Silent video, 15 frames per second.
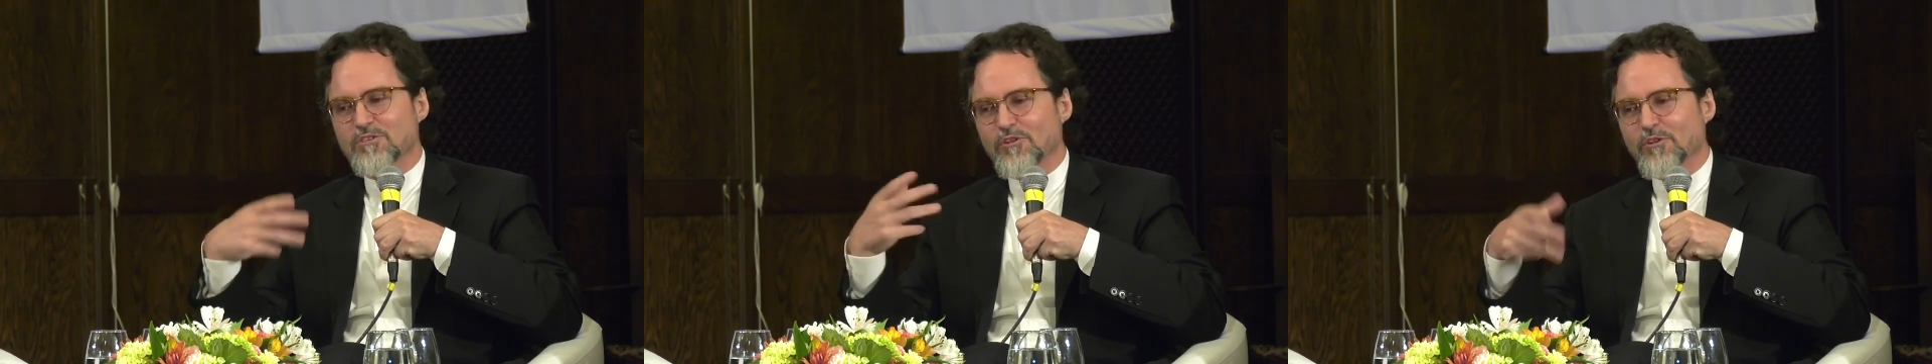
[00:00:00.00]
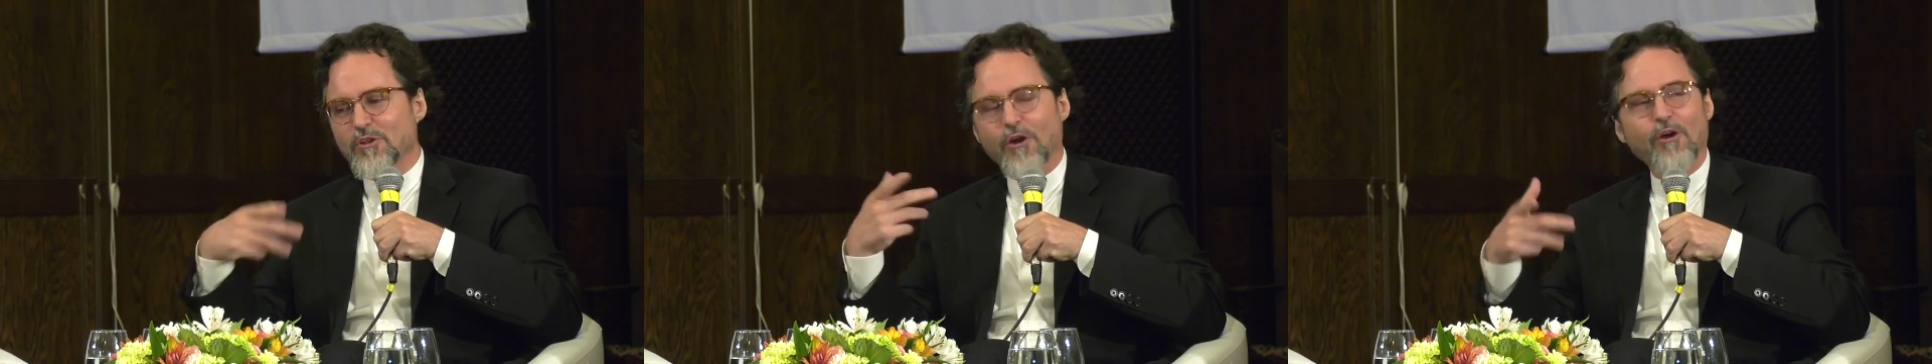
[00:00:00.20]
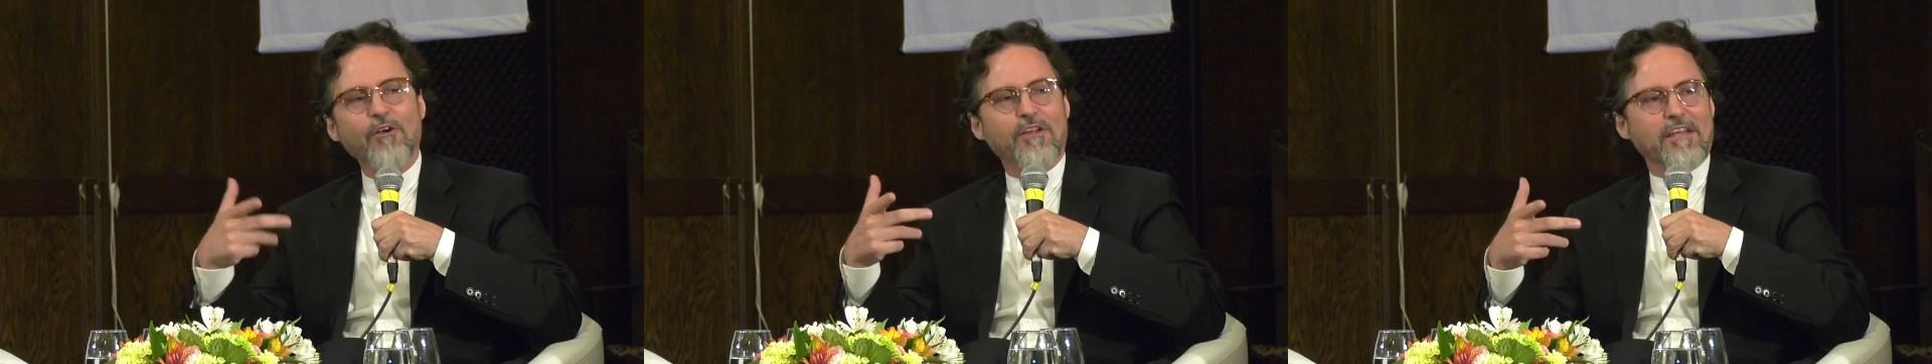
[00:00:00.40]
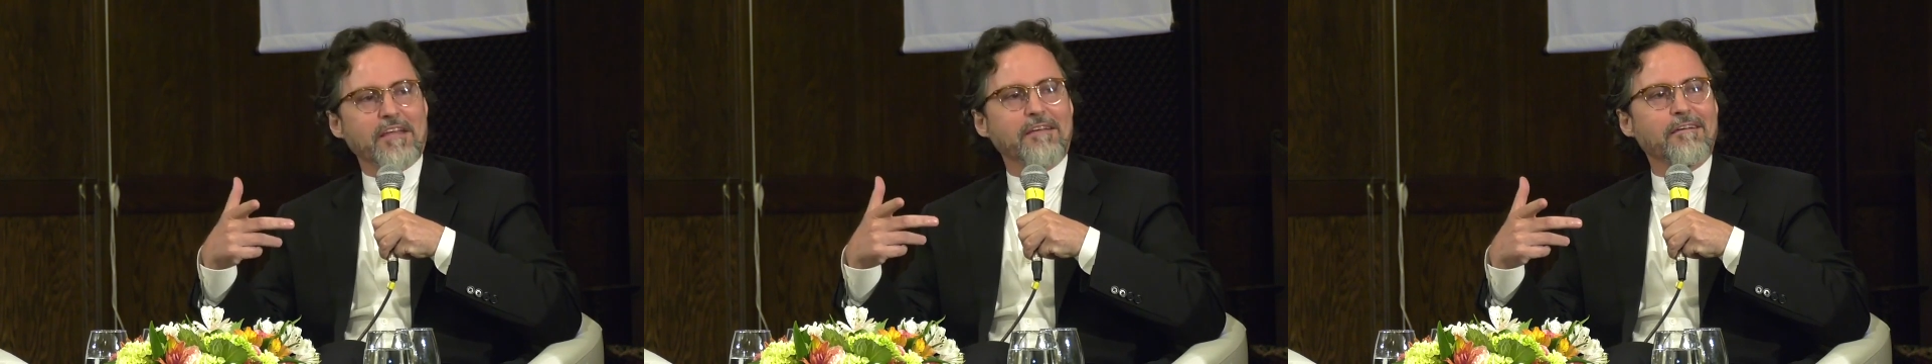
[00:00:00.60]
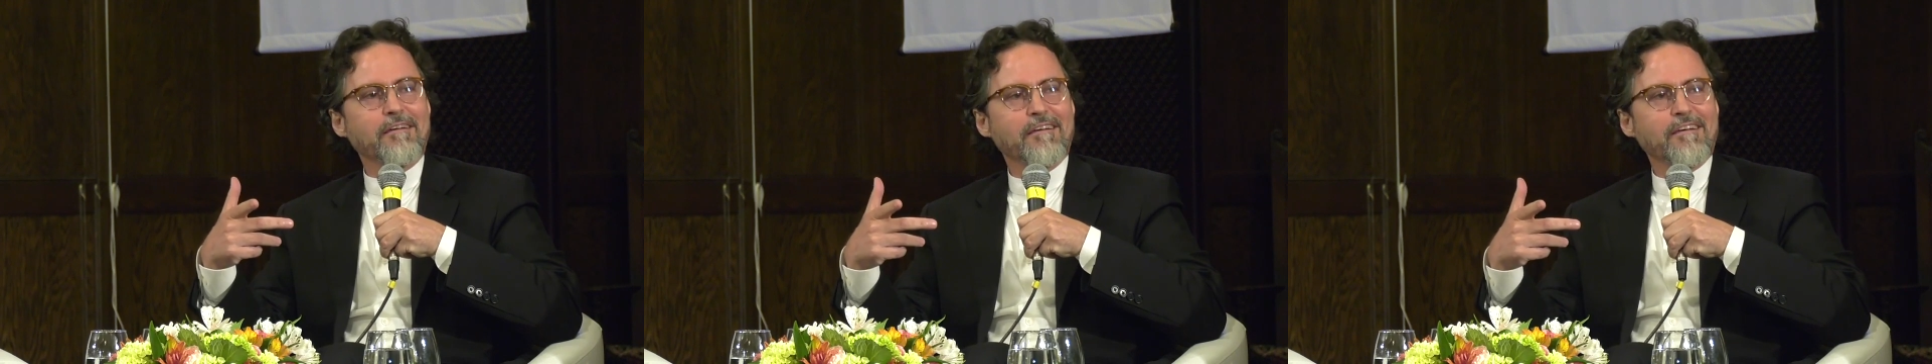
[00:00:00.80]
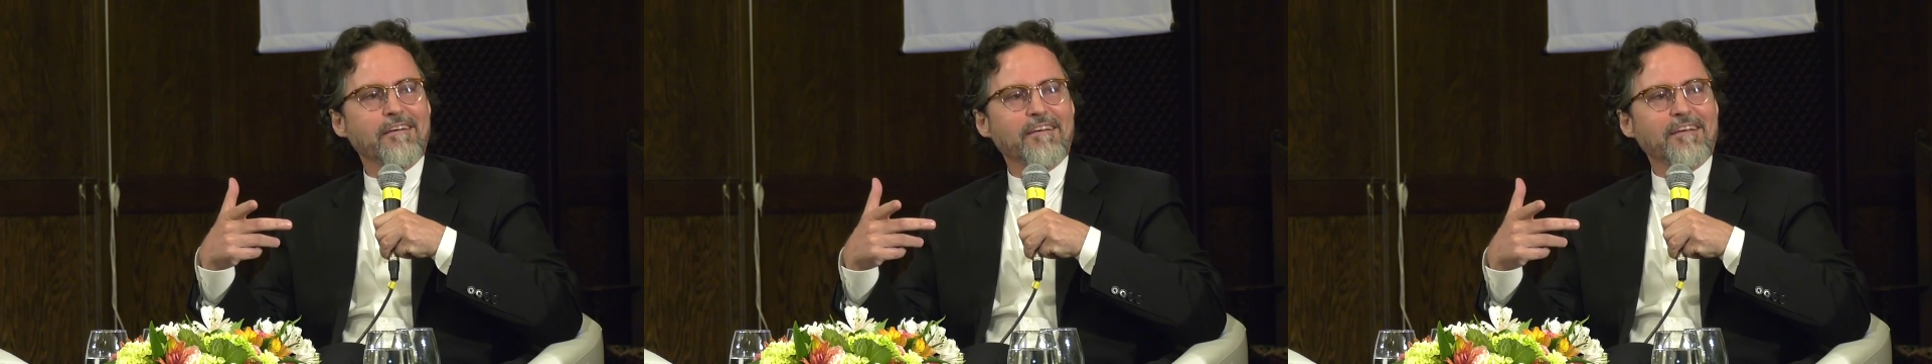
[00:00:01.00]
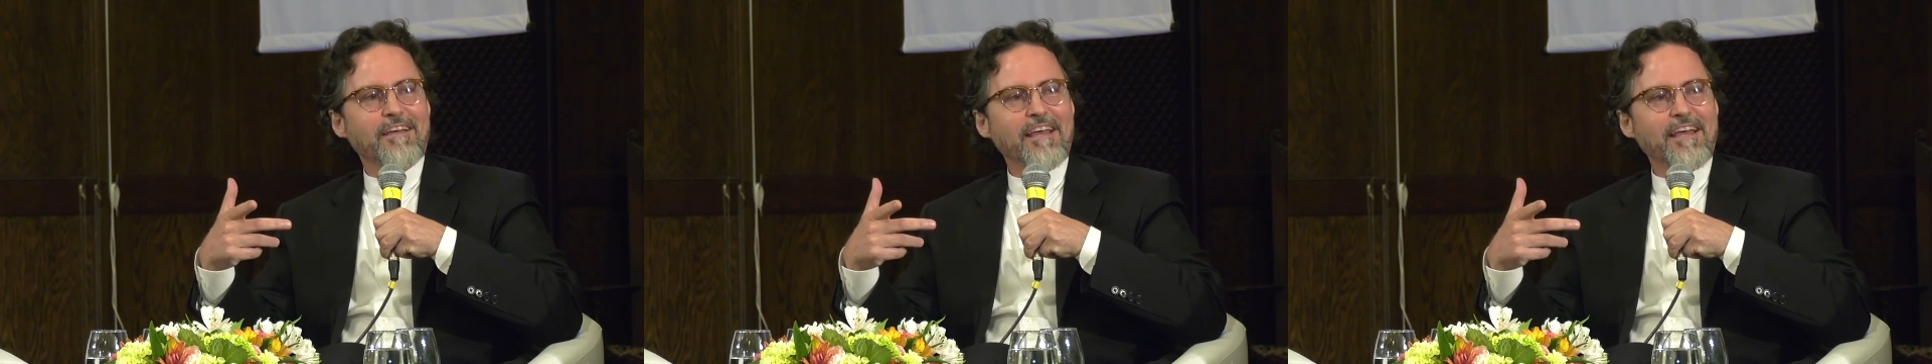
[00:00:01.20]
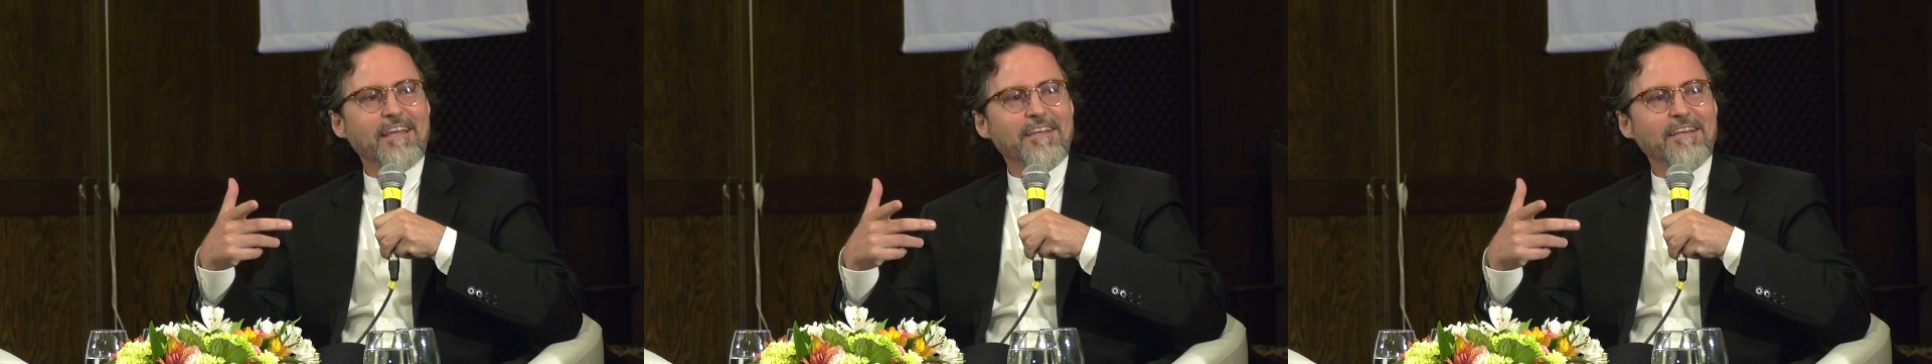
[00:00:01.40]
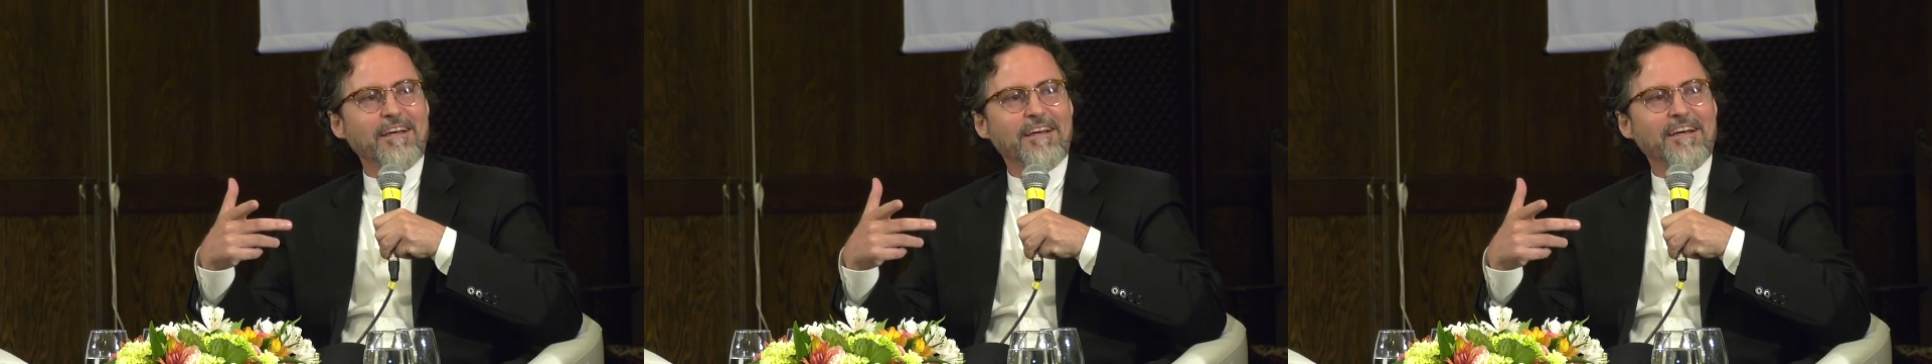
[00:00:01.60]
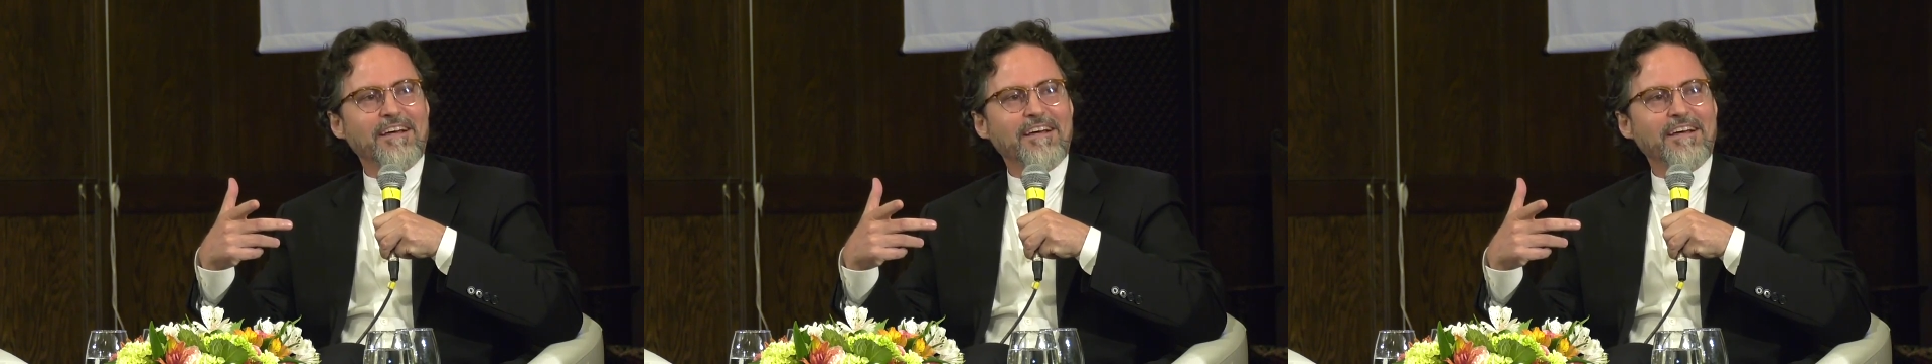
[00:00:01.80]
learning a